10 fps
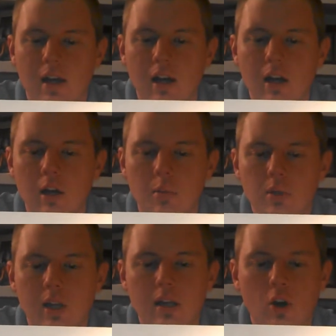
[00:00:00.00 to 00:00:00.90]

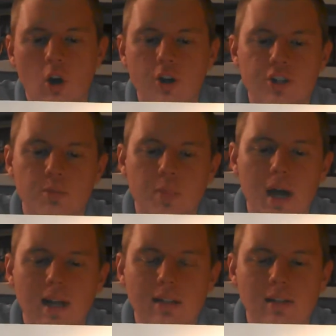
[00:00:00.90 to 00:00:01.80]
an arched
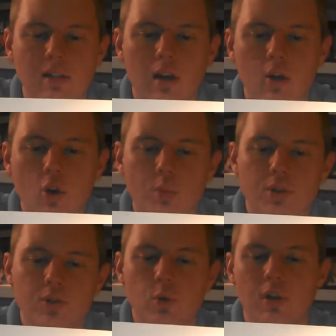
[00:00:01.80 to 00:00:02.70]
back, and
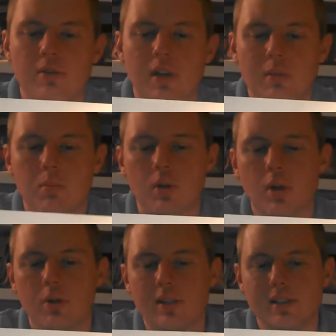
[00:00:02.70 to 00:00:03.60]
almost sort of a
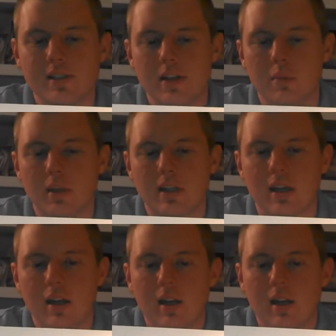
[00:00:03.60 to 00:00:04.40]
bloated stomach